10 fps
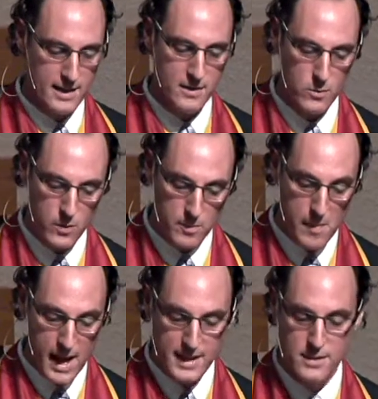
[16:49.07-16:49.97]
in the
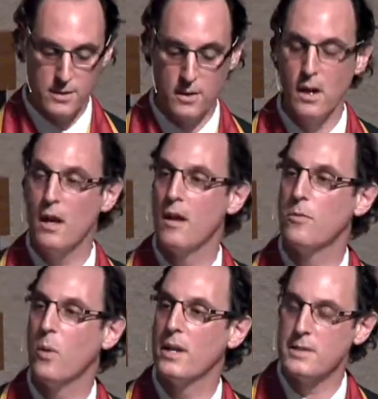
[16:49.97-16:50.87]
reminder of
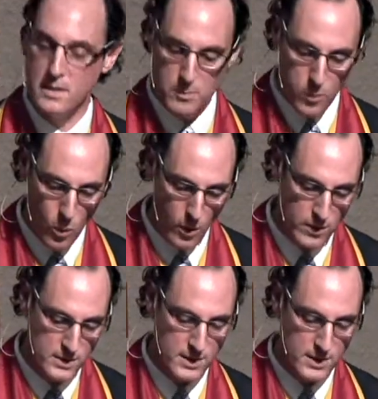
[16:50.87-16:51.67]
what is important,